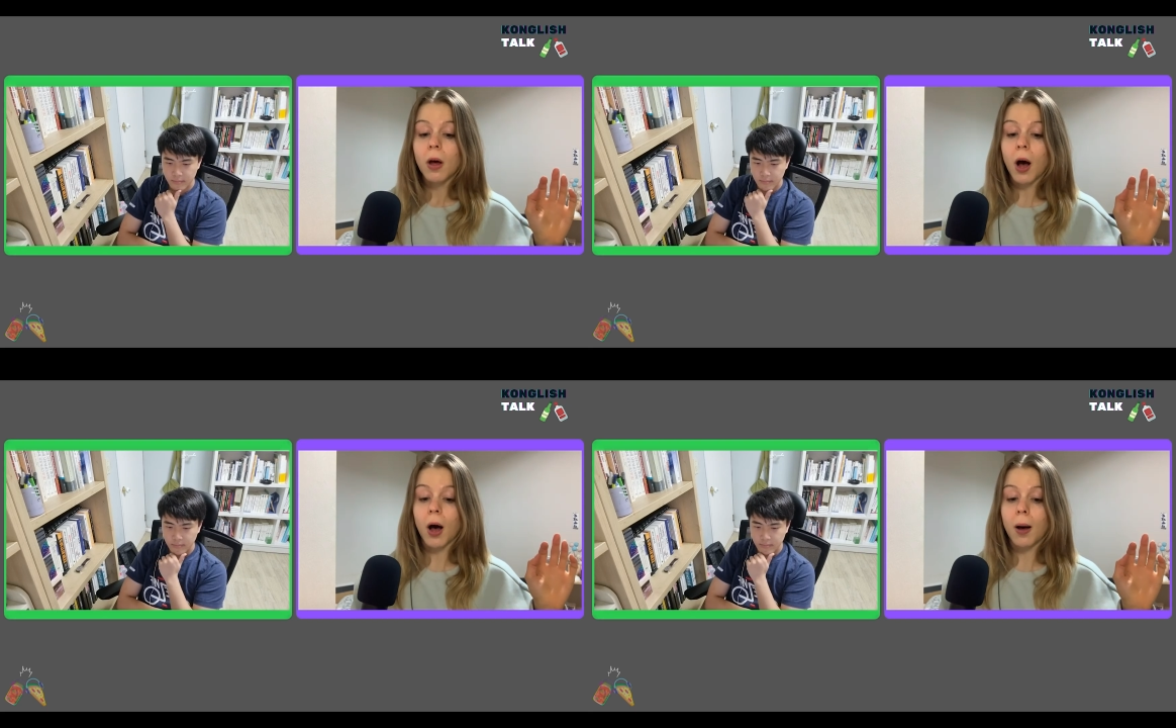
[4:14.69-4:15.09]

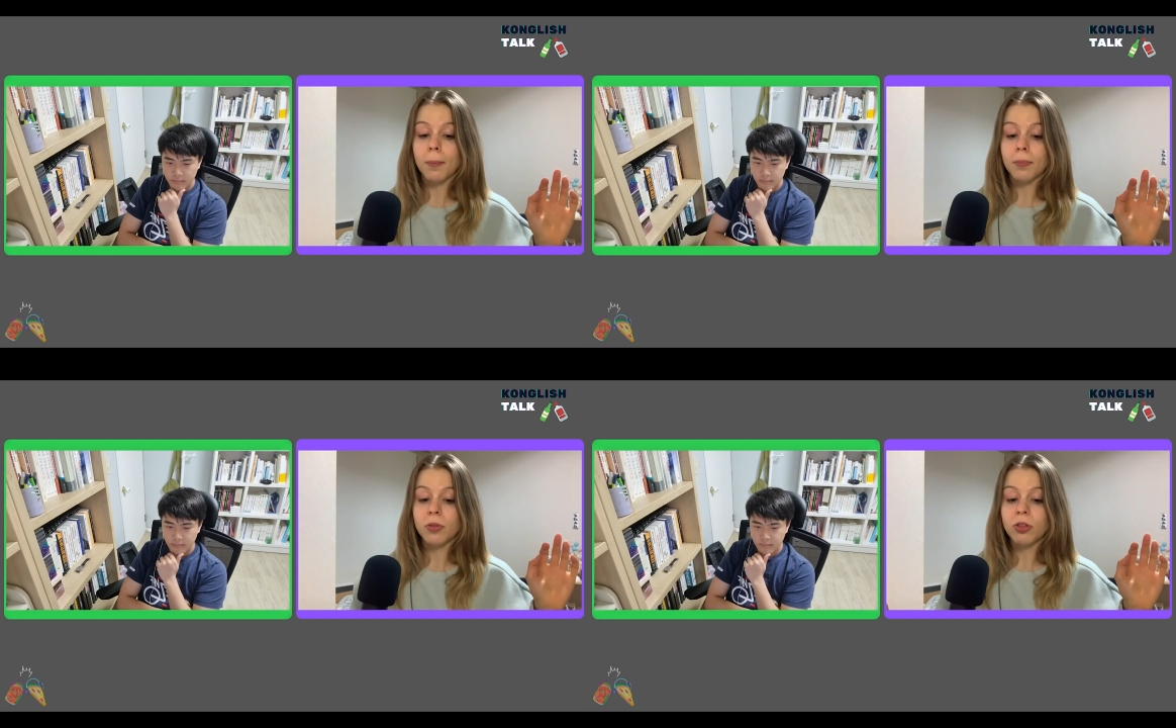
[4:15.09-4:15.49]

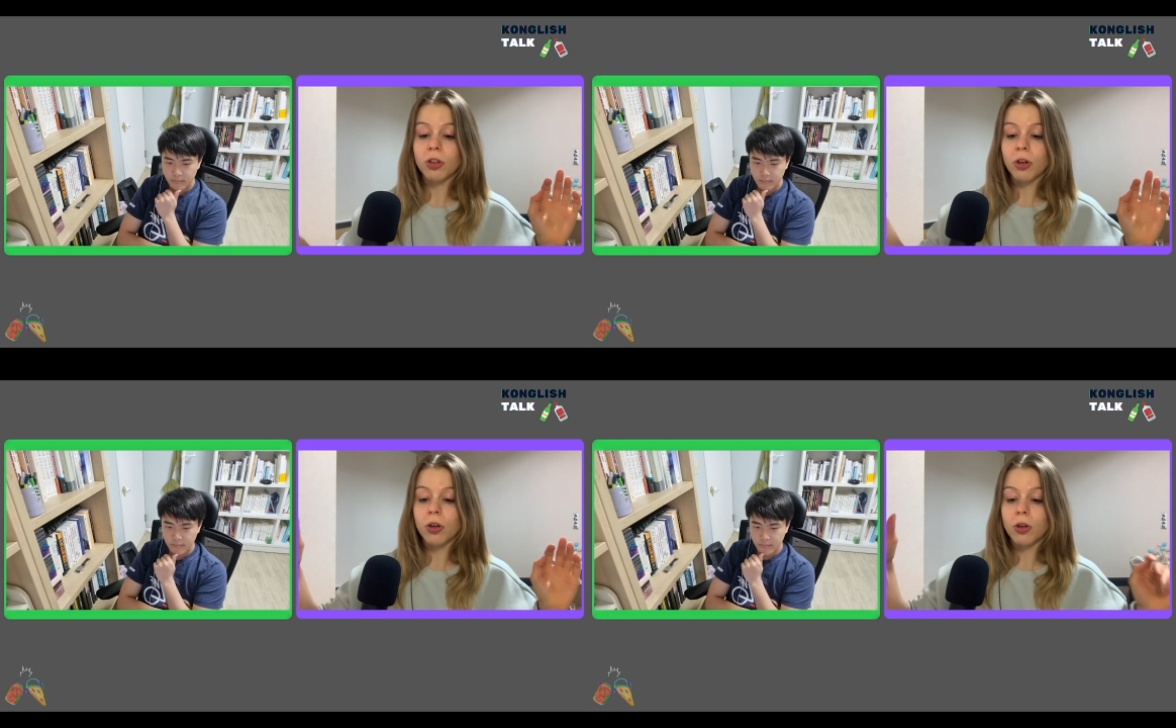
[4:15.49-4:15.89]

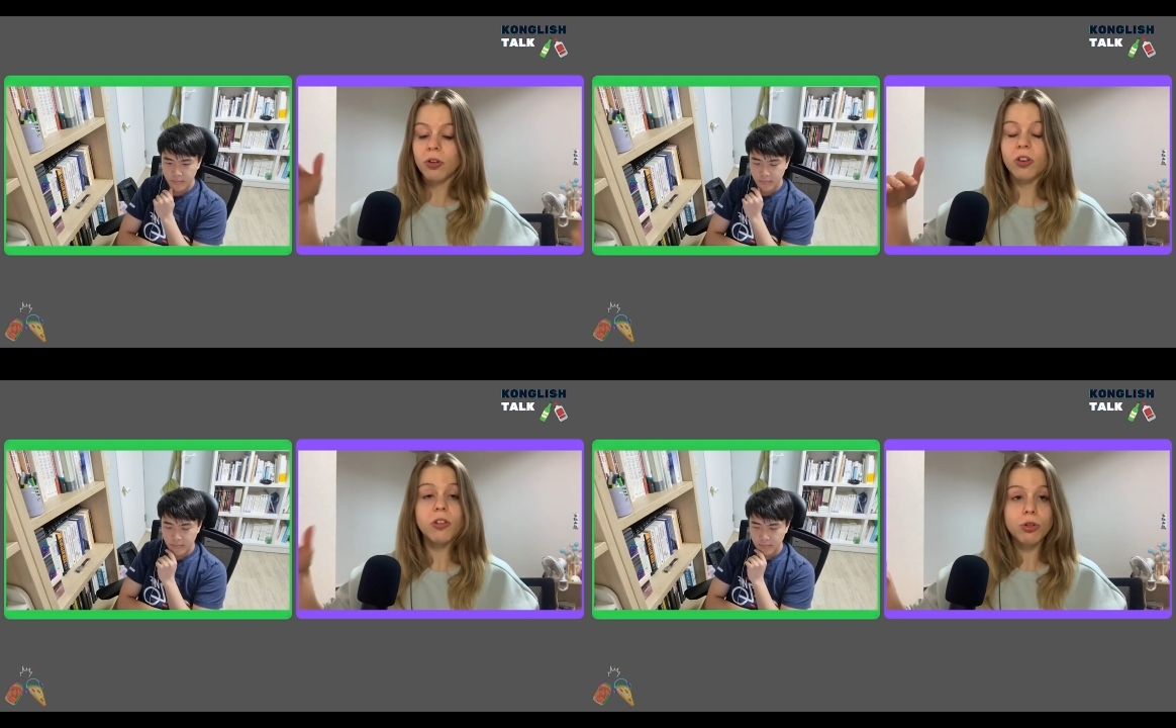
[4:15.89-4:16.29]
the
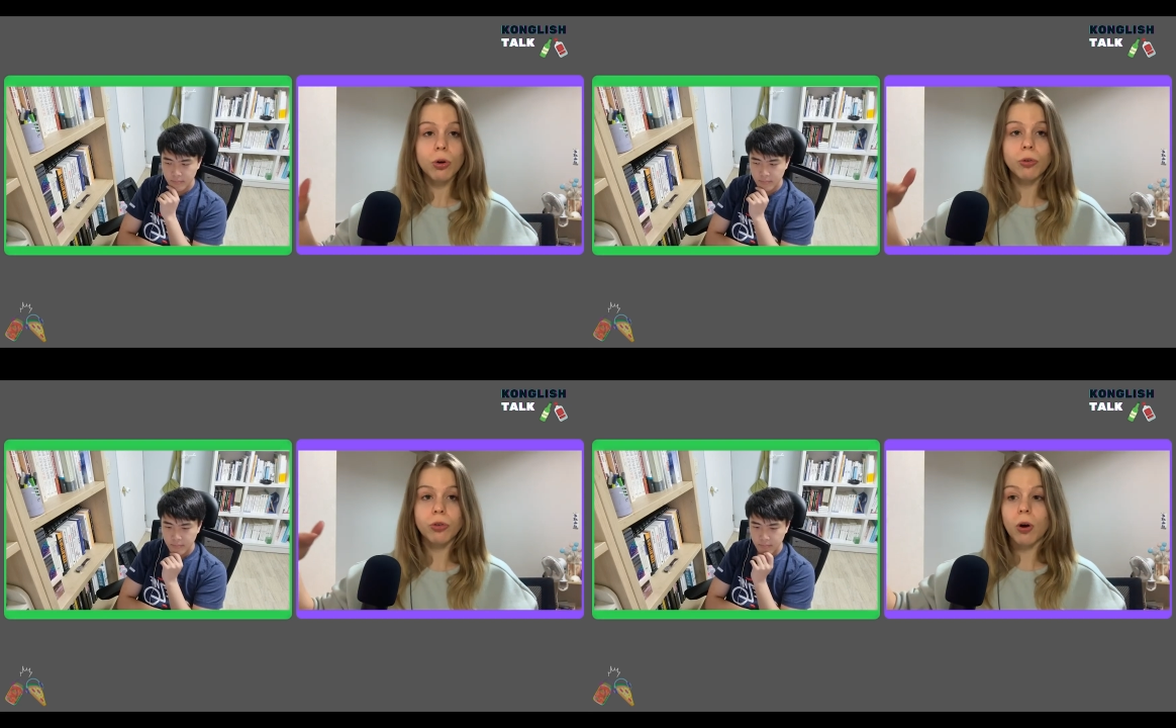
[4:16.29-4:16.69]

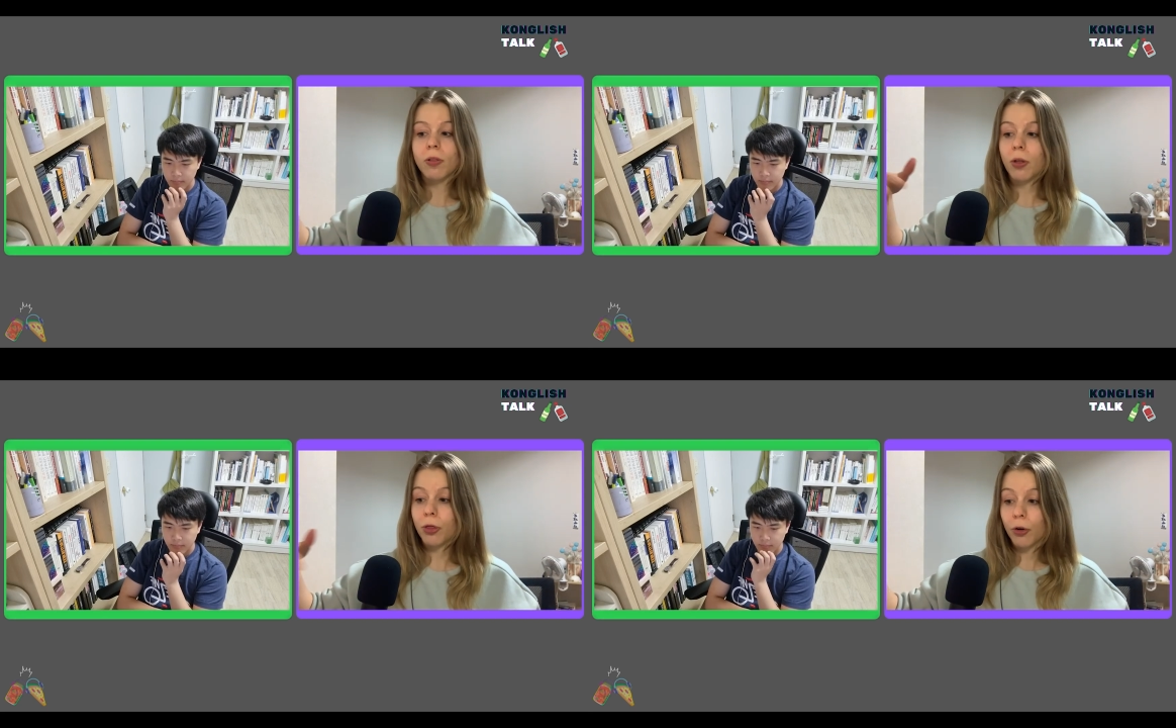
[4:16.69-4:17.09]
6-year-olds are
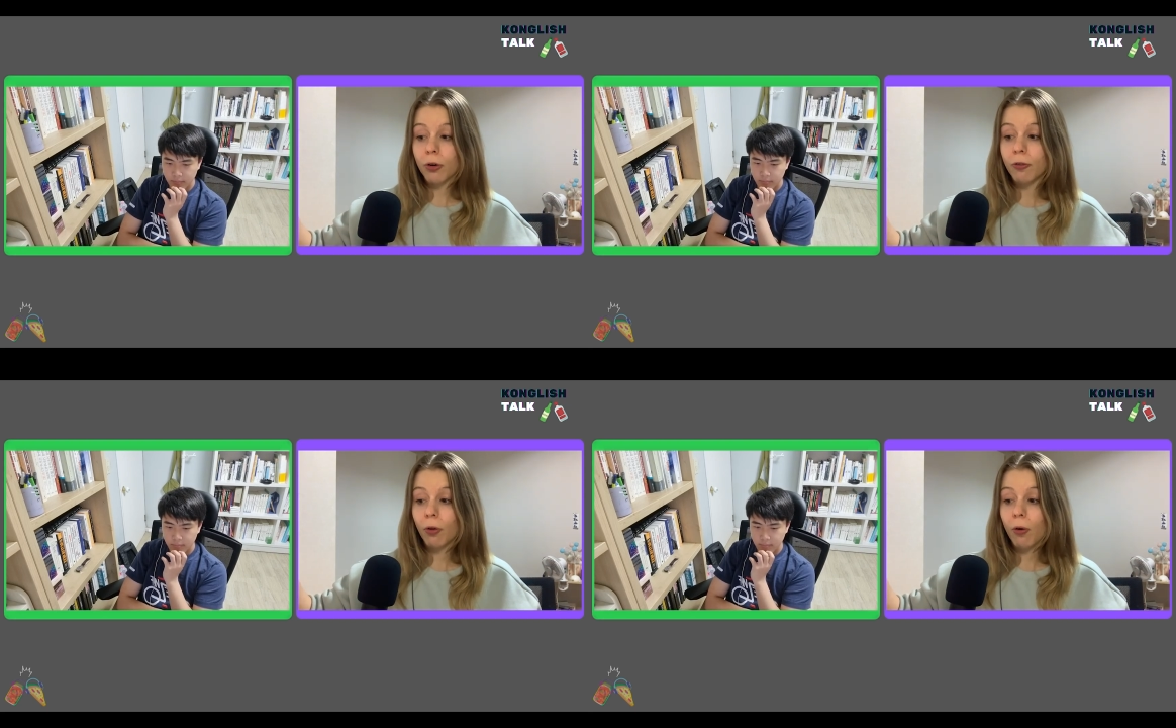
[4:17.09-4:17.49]
on the 3rd
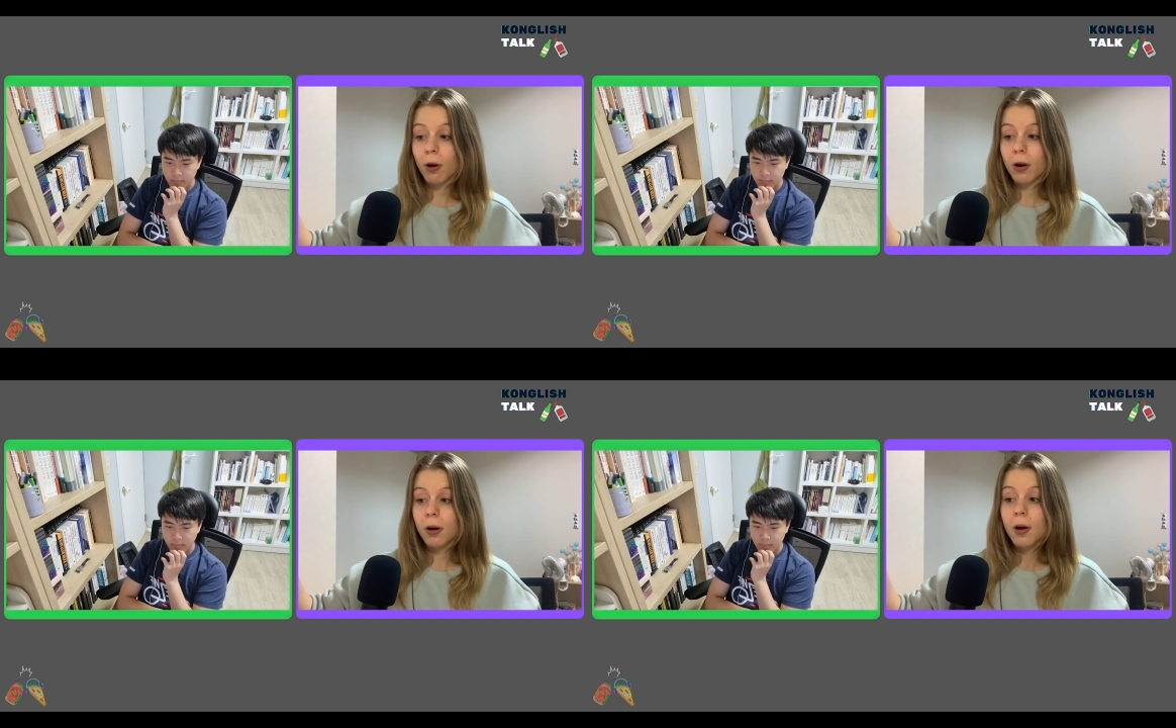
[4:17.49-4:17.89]

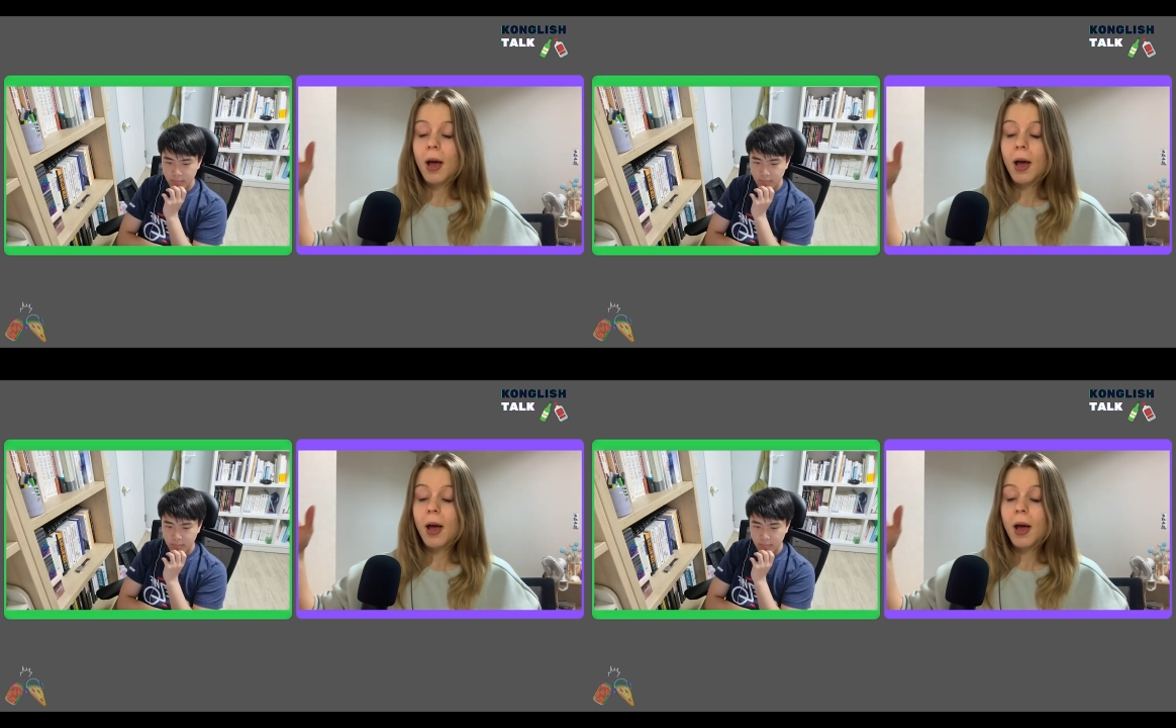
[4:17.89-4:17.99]
floor,